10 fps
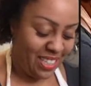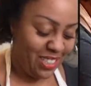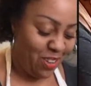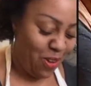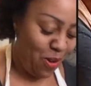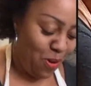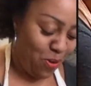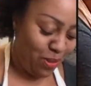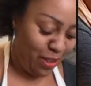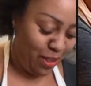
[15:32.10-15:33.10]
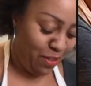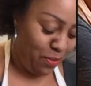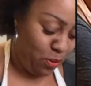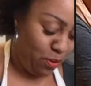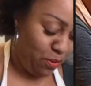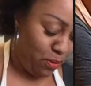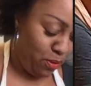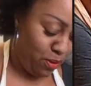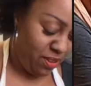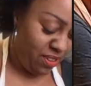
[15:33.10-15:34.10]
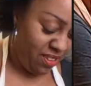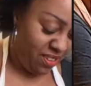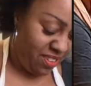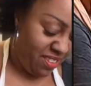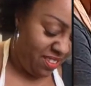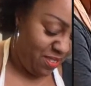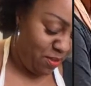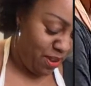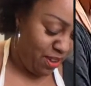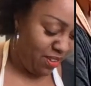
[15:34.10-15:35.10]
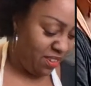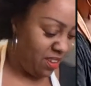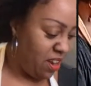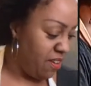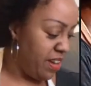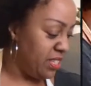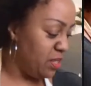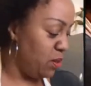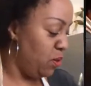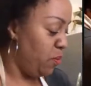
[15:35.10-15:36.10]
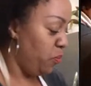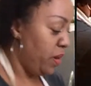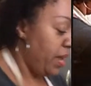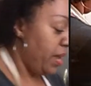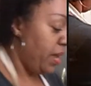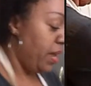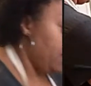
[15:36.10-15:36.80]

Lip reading: it's only food as well. All right. So what I